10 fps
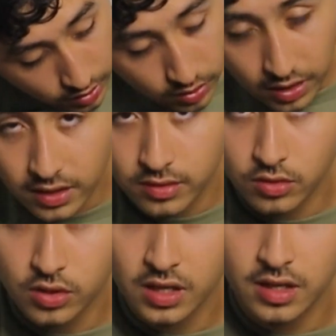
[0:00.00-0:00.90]
And you
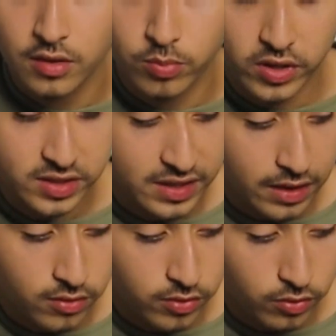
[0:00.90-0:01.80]
can either press
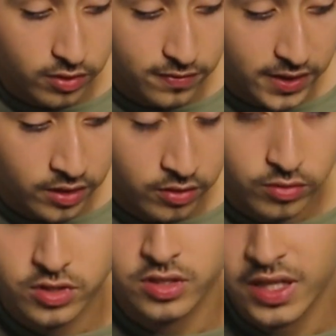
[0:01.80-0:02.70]
down with 1 finger,
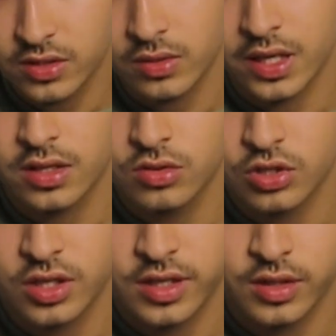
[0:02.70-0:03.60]
which that's what I
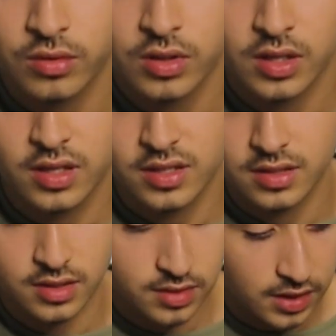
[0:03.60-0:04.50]
usually do
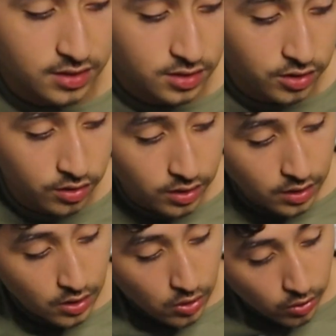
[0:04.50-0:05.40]
because it's easier,
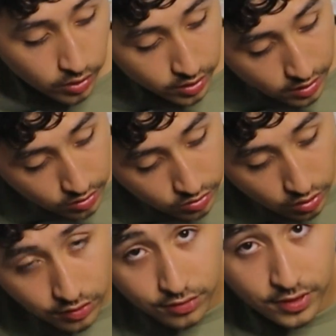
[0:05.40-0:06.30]
or you can use
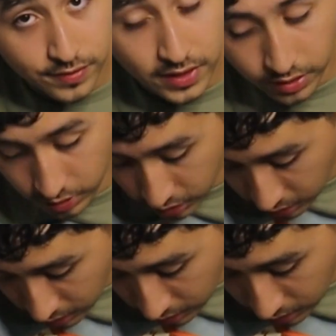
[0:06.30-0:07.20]
all 3 fingers,